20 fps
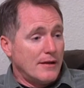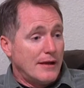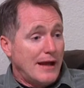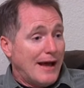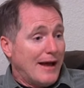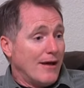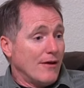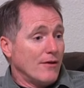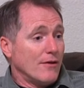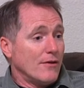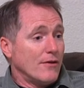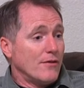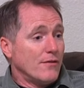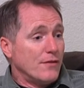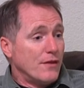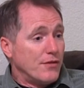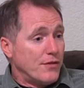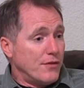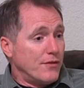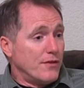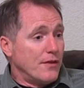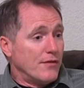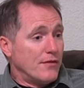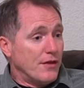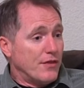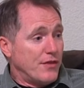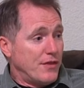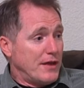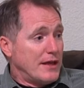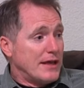Now, the,
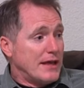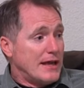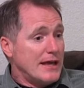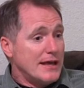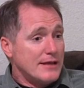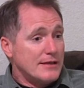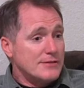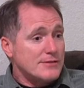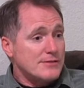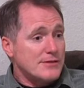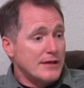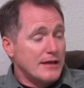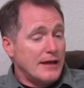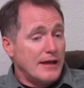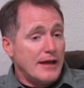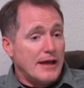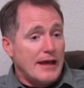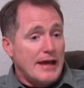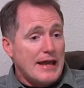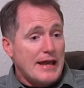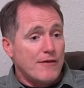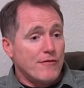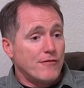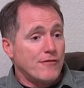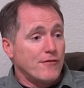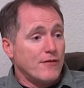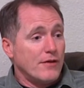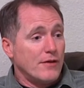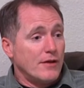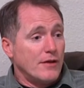the thing is,
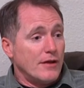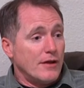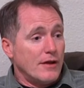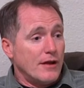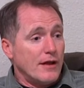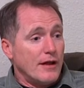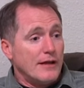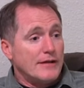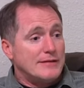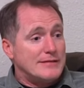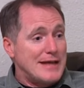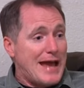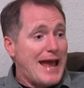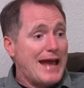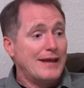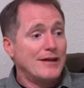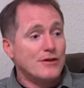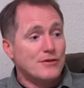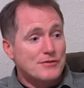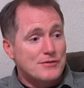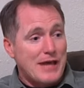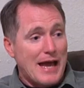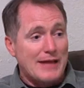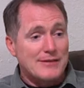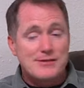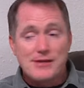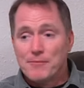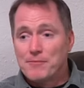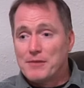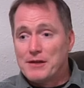if Daniel's got
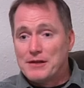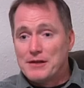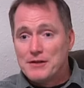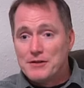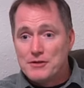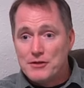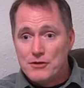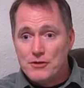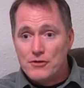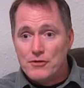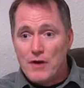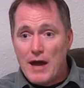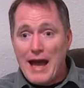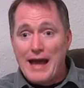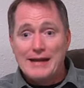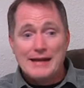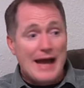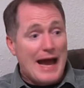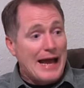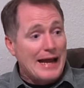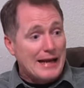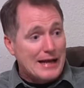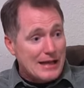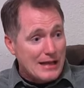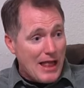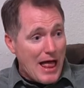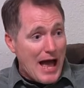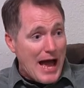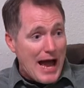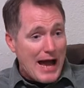something to do at nine
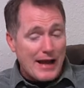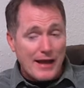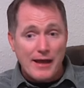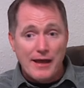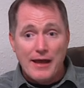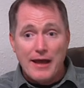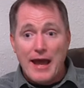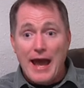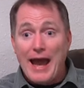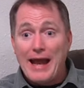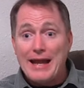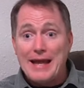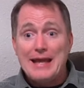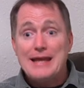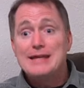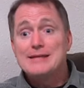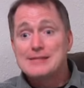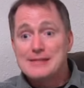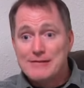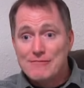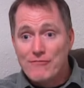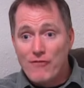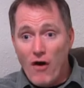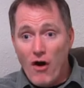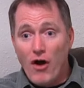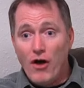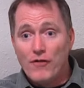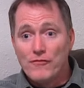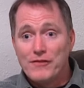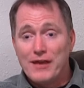o'clock and he's
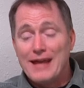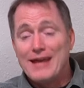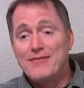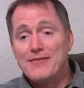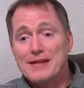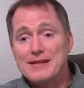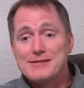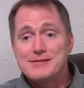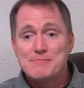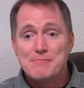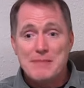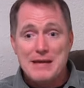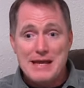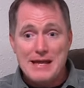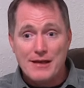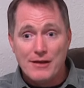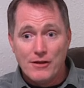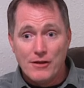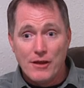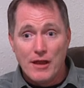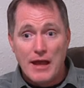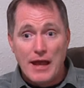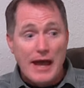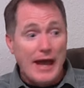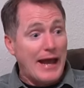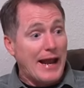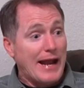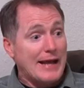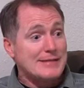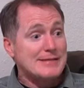involved in this meal,
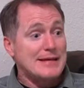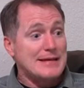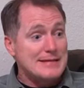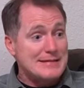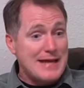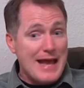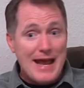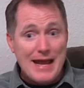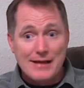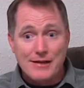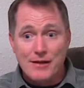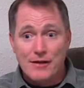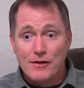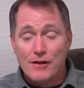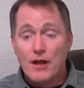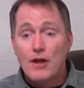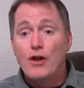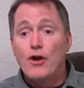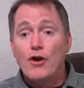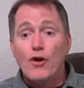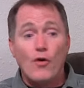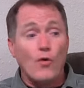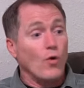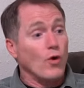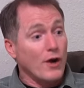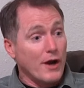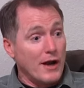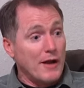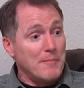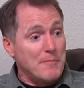and I say, Daniel,
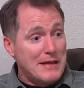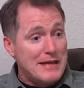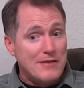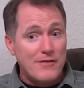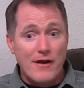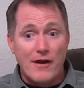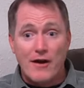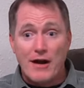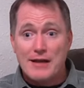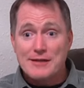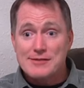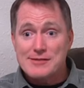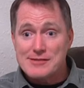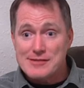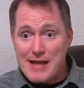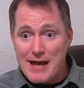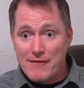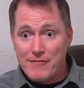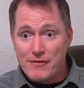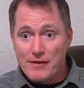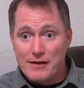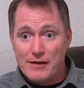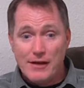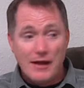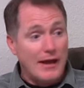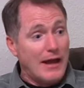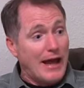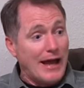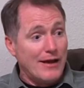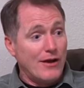we're going to be there at seven.
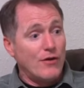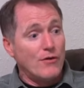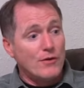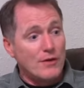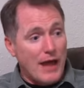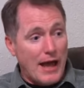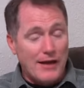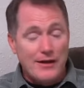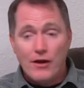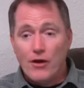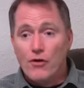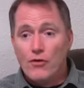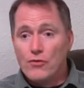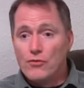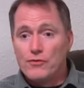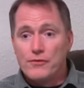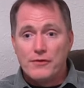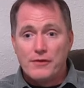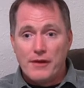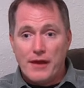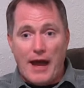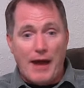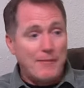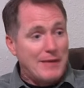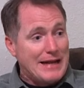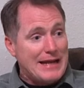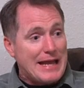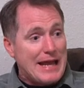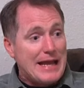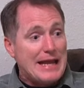I know, I know, I
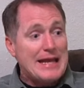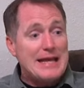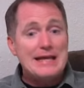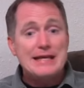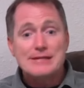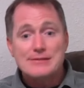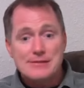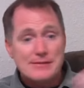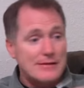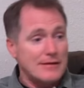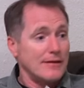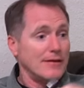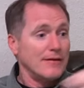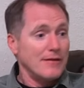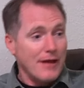mean, and he's